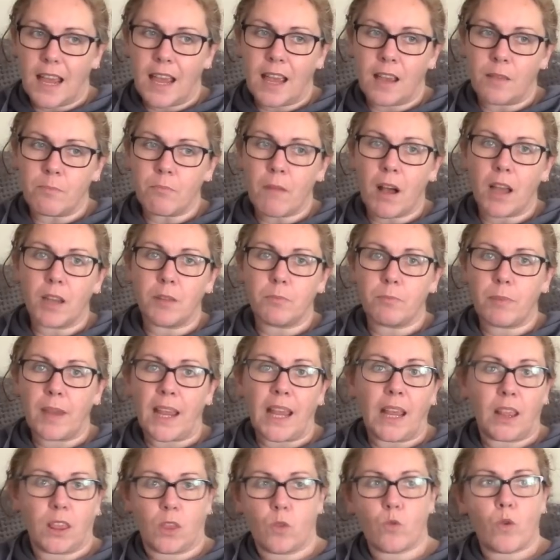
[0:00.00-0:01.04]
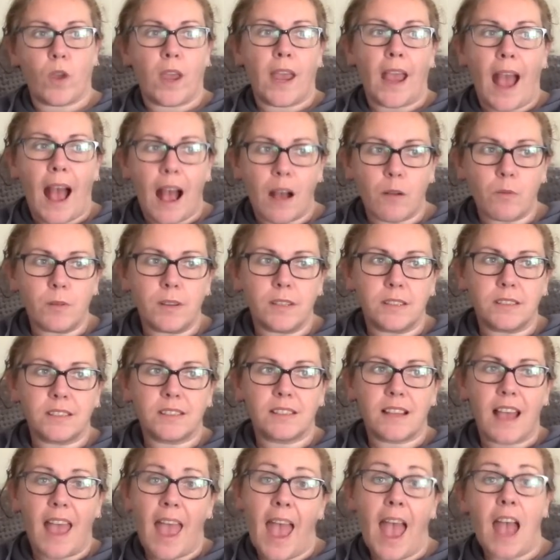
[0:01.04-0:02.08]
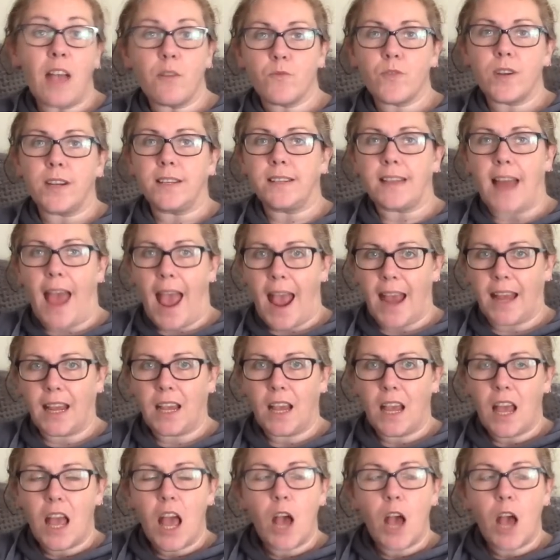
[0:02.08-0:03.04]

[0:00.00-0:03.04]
It might be 3 hours every day,